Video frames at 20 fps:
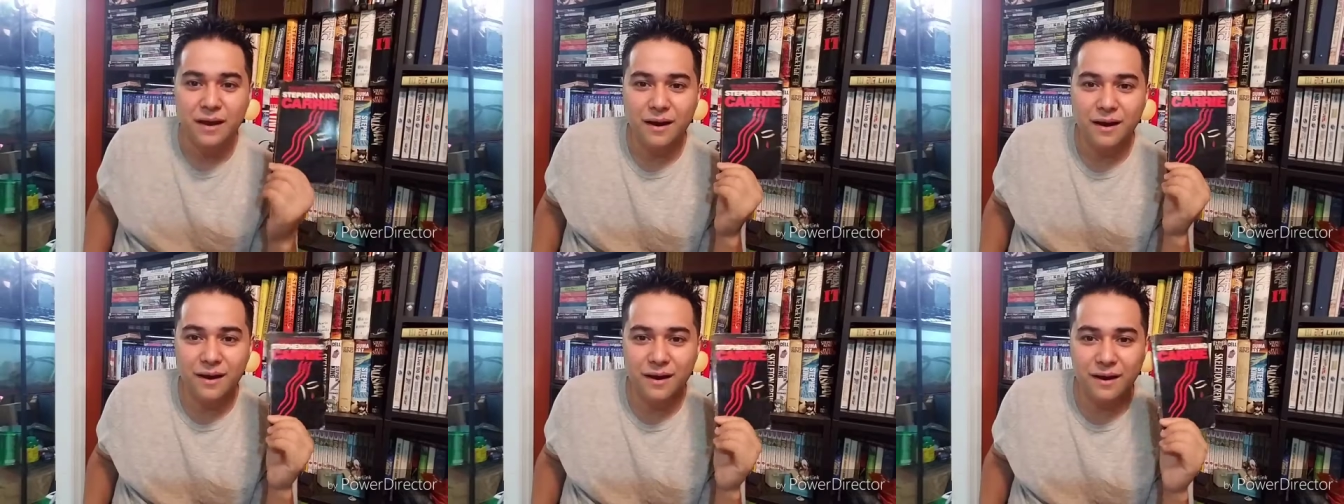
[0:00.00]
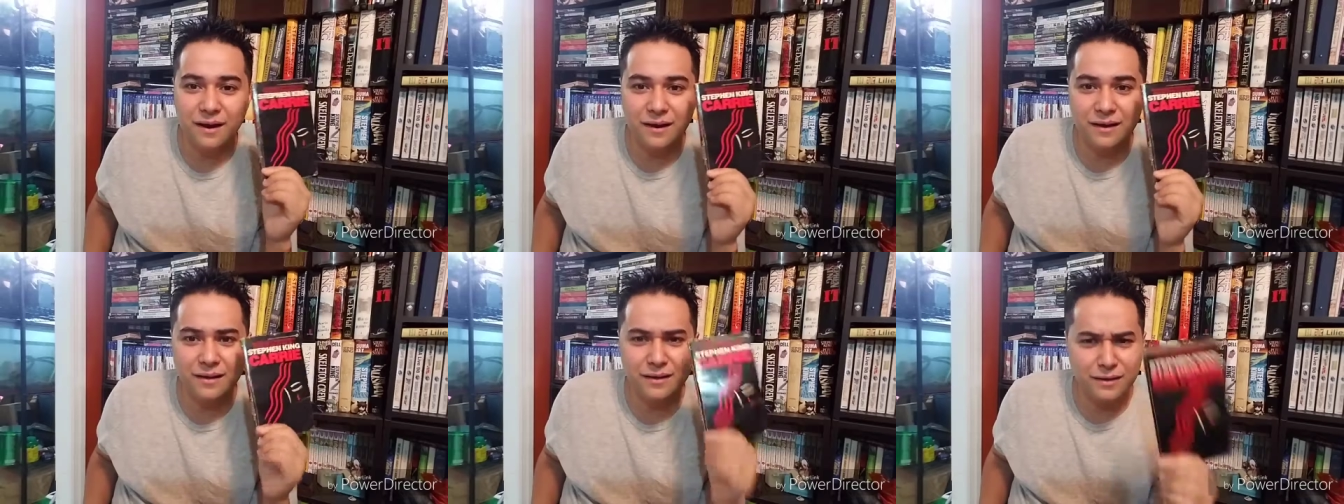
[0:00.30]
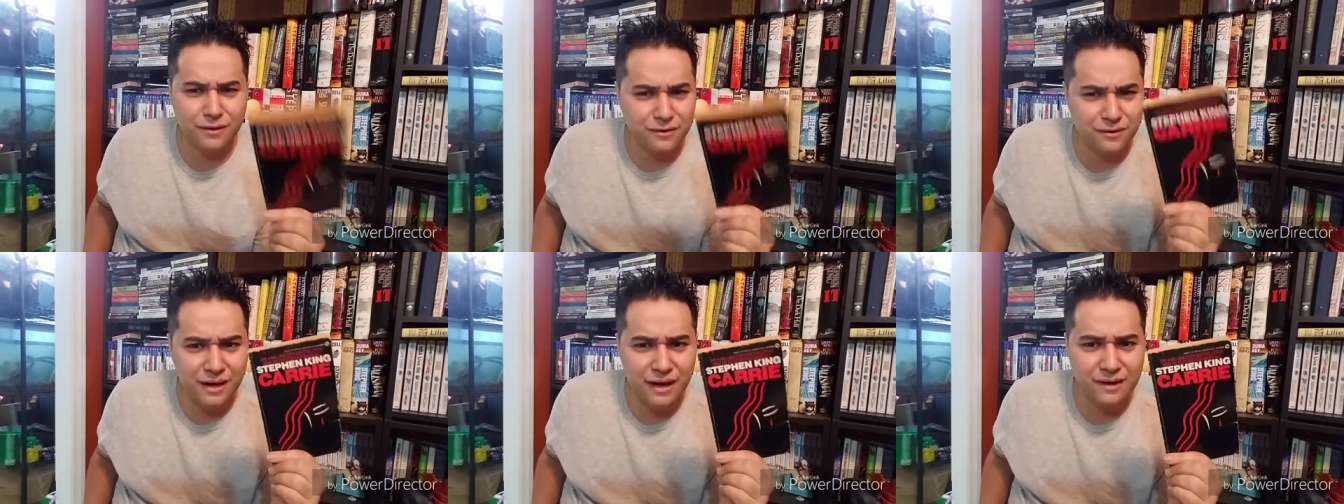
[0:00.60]
Uh,
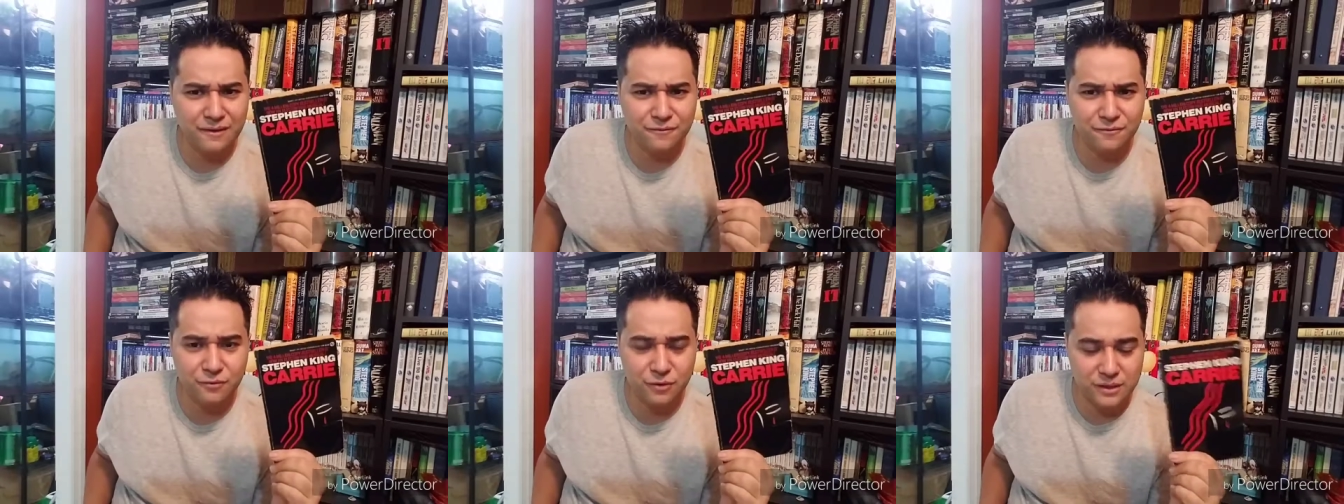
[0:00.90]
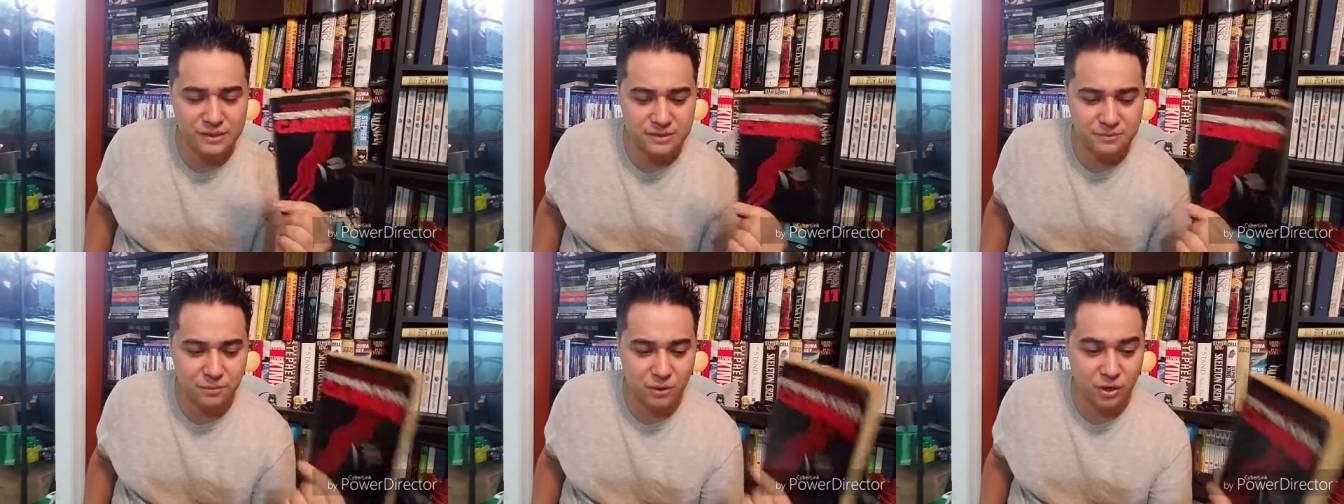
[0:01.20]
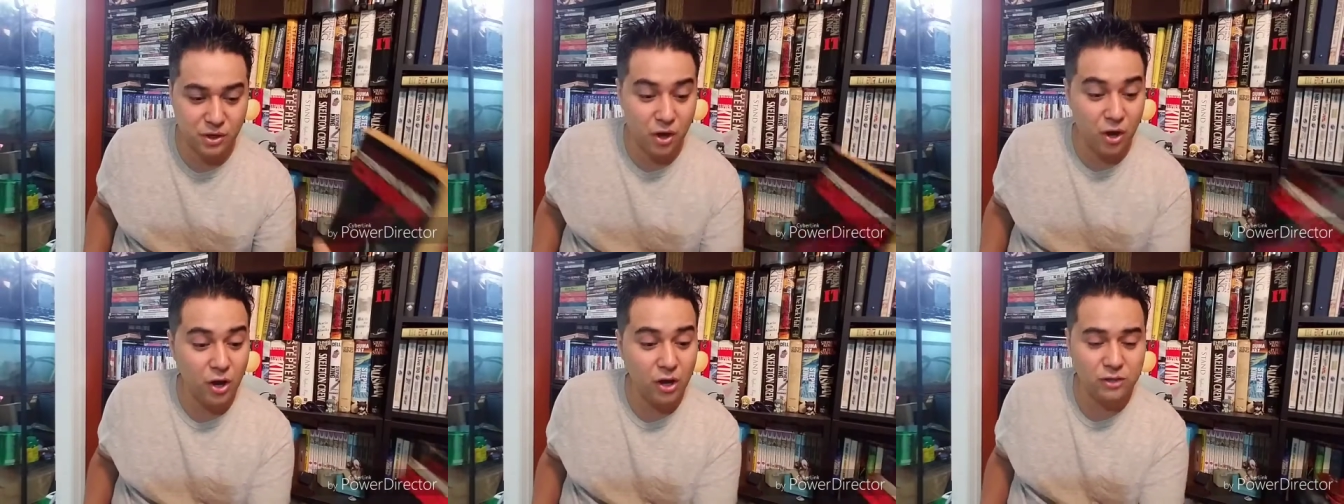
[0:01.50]
kind of crazy
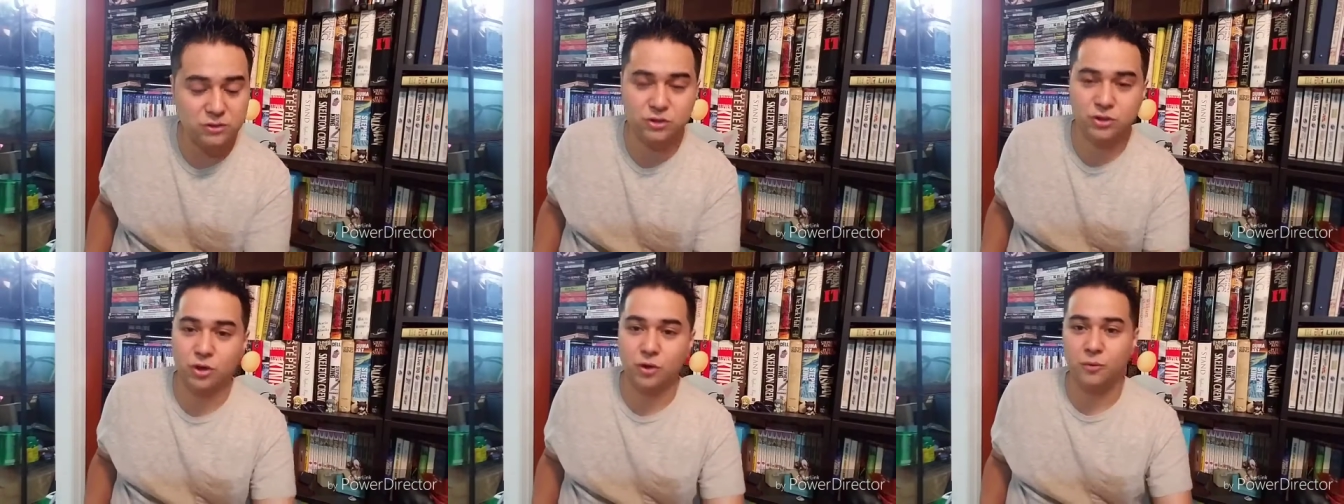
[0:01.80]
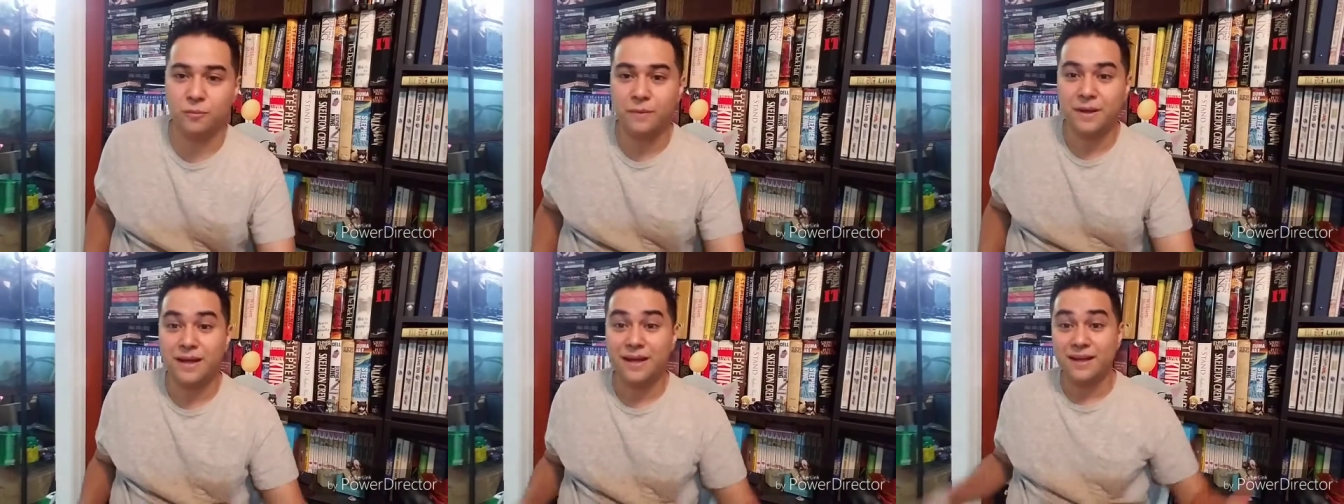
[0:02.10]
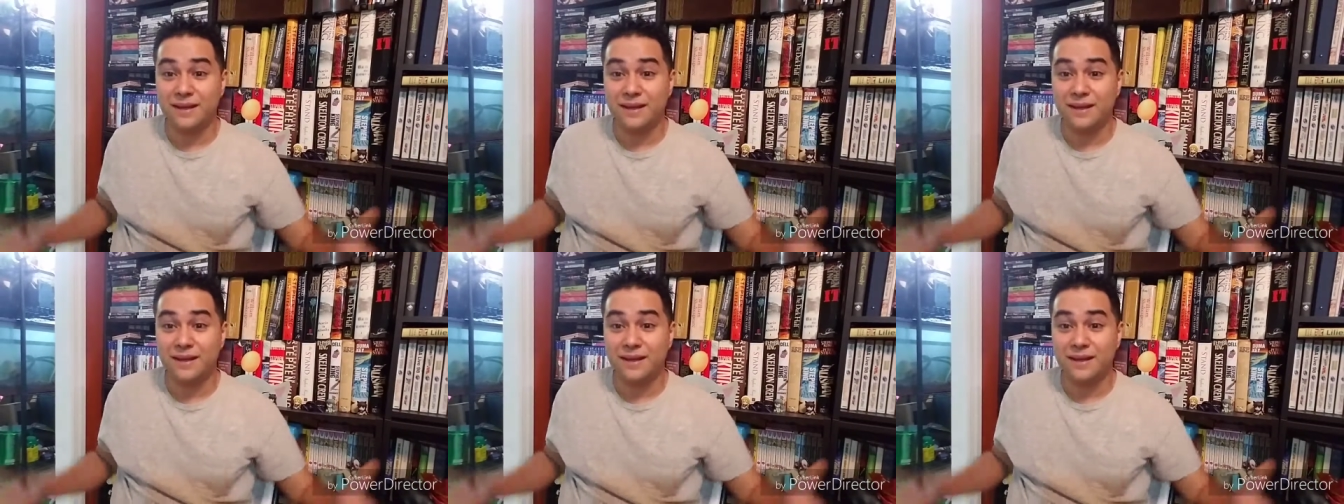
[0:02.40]
book. Also,